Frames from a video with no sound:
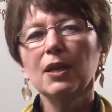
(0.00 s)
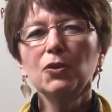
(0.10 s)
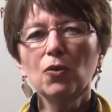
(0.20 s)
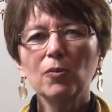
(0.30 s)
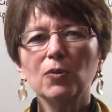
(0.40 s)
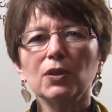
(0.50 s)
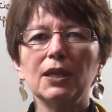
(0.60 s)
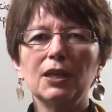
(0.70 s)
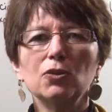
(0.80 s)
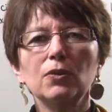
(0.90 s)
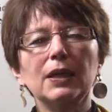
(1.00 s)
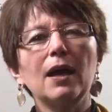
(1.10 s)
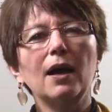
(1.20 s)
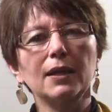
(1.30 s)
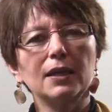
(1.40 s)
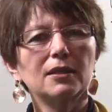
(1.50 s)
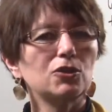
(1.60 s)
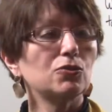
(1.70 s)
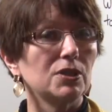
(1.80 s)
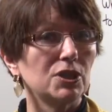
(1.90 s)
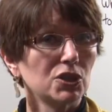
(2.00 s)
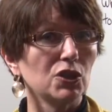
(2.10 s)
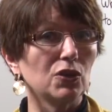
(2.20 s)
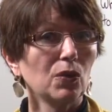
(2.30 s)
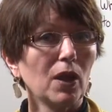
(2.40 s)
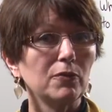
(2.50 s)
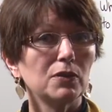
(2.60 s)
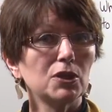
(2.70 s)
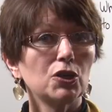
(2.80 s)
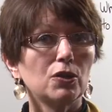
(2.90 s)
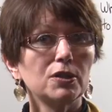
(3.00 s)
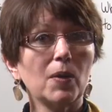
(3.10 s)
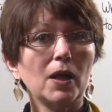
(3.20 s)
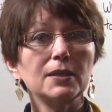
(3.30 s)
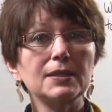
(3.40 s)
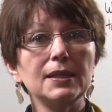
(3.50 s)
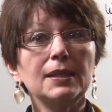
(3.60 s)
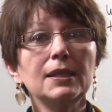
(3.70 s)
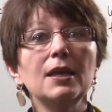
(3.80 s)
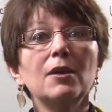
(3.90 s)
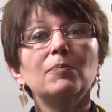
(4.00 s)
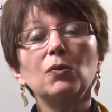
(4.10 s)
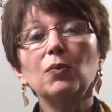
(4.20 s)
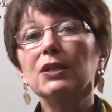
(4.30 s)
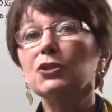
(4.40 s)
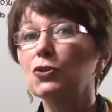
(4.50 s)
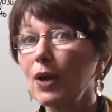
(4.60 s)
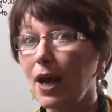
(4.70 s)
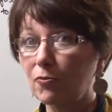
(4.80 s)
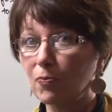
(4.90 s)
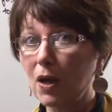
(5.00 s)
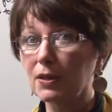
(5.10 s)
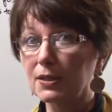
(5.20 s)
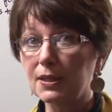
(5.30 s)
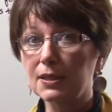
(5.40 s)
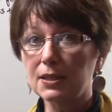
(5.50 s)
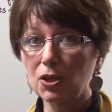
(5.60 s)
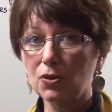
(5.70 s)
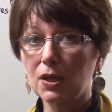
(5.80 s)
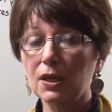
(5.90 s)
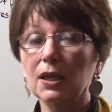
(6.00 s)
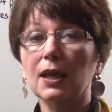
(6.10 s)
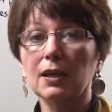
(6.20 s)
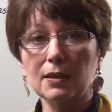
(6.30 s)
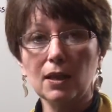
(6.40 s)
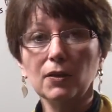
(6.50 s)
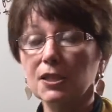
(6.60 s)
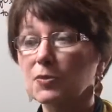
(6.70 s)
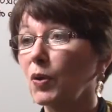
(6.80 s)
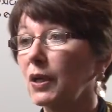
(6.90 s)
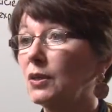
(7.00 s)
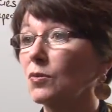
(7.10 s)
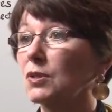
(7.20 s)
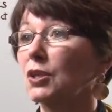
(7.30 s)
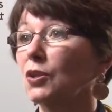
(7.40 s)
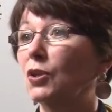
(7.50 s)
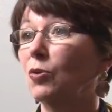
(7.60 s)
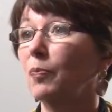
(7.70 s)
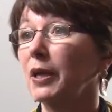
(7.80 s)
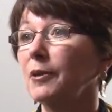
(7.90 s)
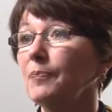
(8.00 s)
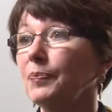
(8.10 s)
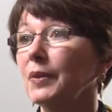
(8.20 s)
normally you cannot get a traditional life insurance policy, but we do have policies that you can get, and I'll explain those in a little bit.